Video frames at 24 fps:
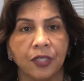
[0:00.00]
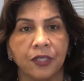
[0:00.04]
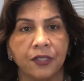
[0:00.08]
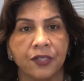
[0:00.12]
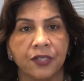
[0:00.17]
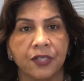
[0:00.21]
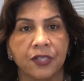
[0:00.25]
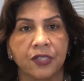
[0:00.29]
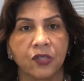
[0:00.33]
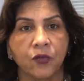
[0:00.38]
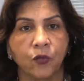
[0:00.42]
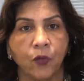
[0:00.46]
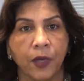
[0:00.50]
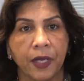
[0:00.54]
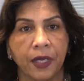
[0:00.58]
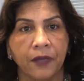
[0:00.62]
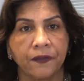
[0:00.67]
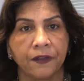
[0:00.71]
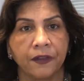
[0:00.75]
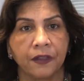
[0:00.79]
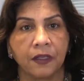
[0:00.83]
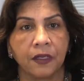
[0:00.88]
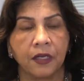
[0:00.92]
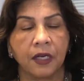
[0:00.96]
interest
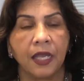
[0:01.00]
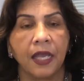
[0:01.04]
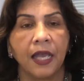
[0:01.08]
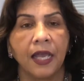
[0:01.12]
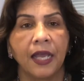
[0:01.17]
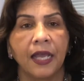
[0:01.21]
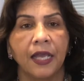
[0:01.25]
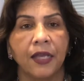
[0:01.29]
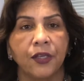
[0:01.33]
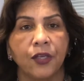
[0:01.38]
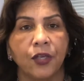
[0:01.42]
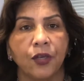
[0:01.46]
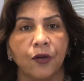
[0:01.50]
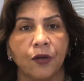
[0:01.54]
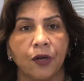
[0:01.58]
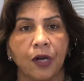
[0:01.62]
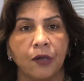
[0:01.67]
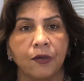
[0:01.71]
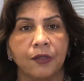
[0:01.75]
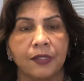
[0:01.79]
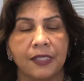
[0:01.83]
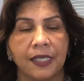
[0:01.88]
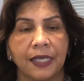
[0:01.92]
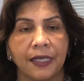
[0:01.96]
waiver, and you're
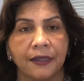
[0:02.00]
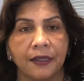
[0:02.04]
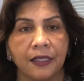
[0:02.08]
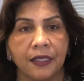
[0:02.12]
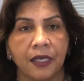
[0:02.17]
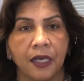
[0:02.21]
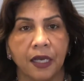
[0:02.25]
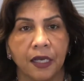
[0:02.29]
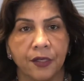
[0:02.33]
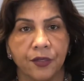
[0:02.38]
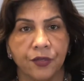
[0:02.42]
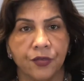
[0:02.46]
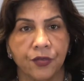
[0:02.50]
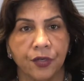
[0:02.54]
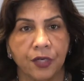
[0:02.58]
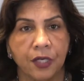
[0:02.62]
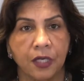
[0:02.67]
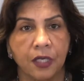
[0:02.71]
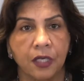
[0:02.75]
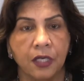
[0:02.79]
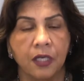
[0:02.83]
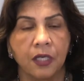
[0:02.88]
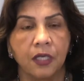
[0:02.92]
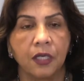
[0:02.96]
outside the
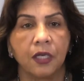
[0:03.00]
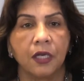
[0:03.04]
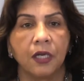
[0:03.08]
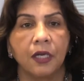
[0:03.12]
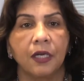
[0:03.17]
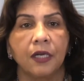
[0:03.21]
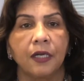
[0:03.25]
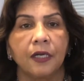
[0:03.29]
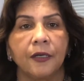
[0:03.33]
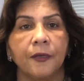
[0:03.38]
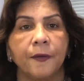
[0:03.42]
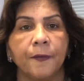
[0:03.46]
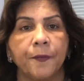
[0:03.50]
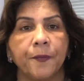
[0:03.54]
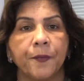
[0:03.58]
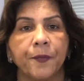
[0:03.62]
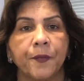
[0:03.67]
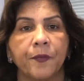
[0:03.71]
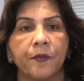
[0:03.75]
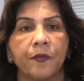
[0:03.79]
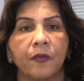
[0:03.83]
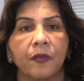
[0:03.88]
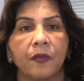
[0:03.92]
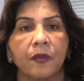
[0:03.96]
country,
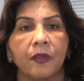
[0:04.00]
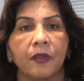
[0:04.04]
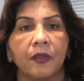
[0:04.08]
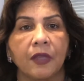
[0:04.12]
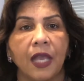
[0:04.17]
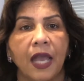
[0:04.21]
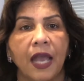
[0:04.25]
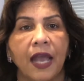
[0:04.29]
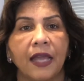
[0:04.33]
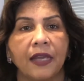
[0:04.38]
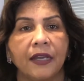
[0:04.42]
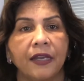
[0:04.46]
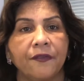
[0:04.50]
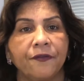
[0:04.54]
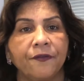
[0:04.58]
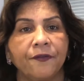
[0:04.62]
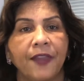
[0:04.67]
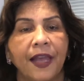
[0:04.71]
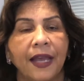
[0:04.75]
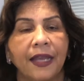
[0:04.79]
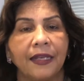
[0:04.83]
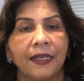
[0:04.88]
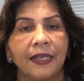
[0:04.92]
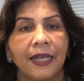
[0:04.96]
and if
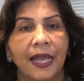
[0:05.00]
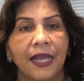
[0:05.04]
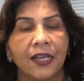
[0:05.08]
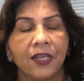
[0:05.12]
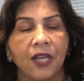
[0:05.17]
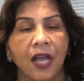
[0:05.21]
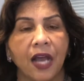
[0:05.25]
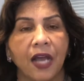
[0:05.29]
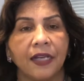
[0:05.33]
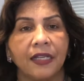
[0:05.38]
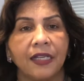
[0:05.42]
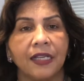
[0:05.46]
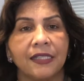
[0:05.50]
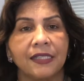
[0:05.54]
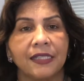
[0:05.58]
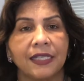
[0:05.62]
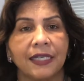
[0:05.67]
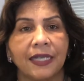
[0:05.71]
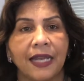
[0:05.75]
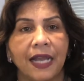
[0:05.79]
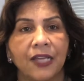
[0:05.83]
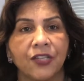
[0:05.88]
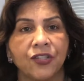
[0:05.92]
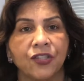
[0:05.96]
unless that
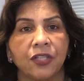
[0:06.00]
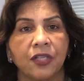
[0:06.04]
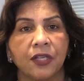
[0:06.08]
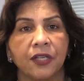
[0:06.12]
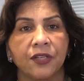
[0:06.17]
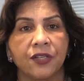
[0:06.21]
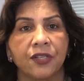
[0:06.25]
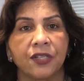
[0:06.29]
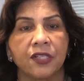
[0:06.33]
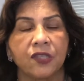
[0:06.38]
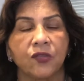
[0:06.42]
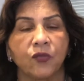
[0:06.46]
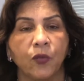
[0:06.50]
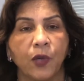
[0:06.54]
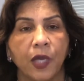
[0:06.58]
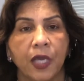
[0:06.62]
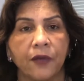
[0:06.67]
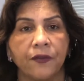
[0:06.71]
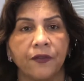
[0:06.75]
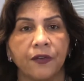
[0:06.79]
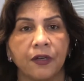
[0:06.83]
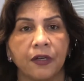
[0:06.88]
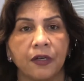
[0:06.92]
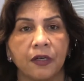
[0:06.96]
national interest
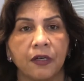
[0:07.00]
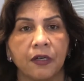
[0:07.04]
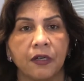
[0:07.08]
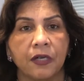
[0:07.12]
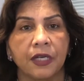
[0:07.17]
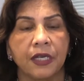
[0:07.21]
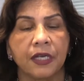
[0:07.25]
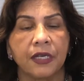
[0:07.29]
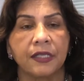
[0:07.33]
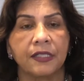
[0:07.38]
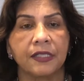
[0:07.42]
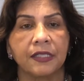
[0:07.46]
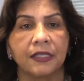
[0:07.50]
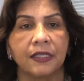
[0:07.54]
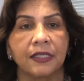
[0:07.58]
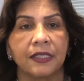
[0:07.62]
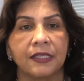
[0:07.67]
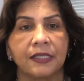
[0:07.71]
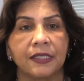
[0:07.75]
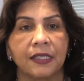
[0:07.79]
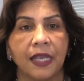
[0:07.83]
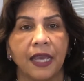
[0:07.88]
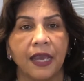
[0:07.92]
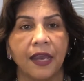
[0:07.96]
waiver is in
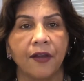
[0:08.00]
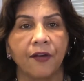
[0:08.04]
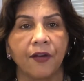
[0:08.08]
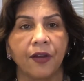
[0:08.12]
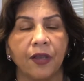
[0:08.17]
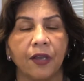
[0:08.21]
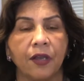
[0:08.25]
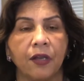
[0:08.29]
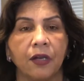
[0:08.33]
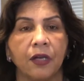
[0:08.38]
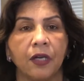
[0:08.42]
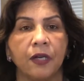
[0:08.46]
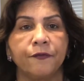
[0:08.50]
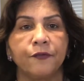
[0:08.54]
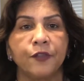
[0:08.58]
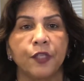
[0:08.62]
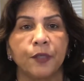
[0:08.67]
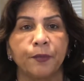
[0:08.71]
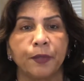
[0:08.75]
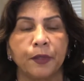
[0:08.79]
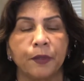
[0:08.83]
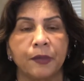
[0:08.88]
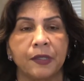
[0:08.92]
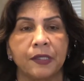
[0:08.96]
this area of
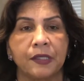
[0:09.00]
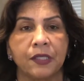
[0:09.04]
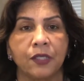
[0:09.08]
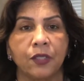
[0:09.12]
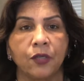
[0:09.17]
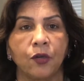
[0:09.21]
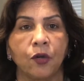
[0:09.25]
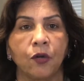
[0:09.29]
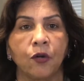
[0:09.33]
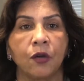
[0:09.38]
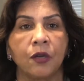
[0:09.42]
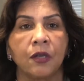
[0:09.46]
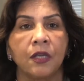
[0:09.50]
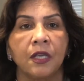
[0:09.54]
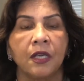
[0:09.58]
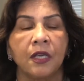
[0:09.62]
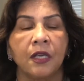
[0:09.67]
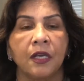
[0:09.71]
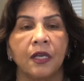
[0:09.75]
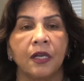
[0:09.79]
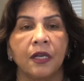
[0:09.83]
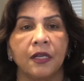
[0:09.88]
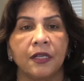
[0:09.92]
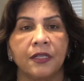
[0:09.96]
diplomacy or
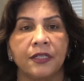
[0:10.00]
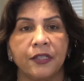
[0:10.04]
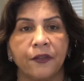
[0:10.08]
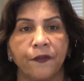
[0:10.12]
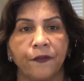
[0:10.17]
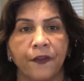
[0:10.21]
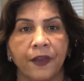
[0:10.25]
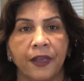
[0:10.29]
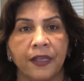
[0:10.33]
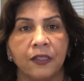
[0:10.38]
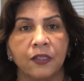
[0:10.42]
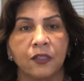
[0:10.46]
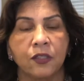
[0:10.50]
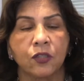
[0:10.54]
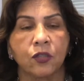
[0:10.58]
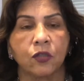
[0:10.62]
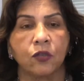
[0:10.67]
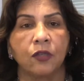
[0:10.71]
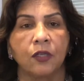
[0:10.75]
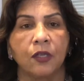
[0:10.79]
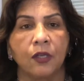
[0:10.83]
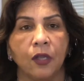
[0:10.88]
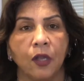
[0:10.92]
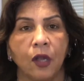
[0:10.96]
defense
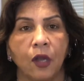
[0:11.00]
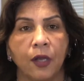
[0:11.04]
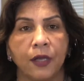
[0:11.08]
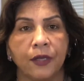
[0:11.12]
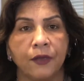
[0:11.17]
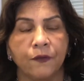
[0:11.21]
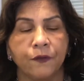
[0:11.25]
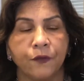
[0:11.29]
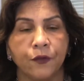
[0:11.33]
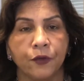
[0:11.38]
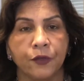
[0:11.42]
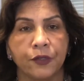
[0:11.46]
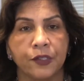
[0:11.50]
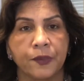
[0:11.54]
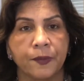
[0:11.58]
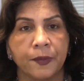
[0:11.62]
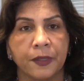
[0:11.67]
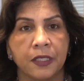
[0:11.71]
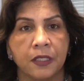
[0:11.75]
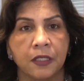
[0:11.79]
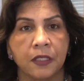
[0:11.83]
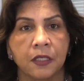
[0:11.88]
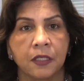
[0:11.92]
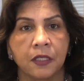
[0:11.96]
or law
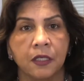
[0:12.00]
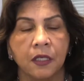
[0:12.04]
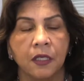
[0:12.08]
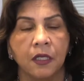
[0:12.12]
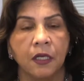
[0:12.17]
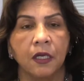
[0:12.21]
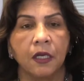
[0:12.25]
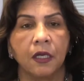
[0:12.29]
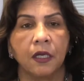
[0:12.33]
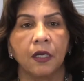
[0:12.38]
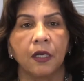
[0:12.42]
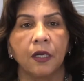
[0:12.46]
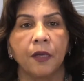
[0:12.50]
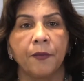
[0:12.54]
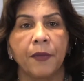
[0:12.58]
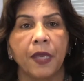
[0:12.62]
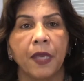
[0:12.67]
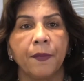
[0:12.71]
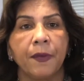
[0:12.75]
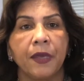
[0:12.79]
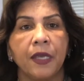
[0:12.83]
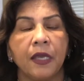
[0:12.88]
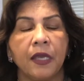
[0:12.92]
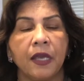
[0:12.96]
enforcement,
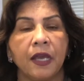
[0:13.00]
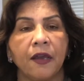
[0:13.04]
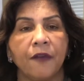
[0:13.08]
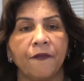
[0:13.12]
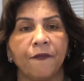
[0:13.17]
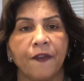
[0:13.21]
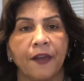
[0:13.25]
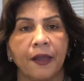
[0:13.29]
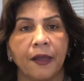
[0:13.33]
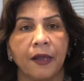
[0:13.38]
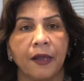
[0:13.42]
maybe if,